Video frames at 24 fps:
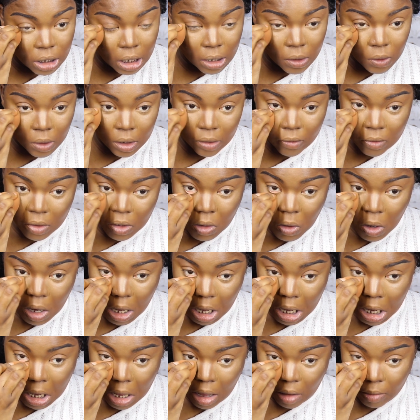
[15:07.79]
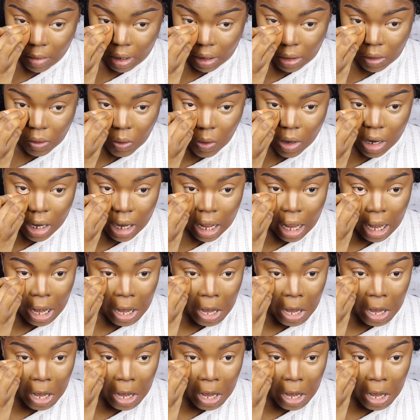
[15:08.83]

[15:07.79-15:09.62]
I don't even know how y'all be doing it.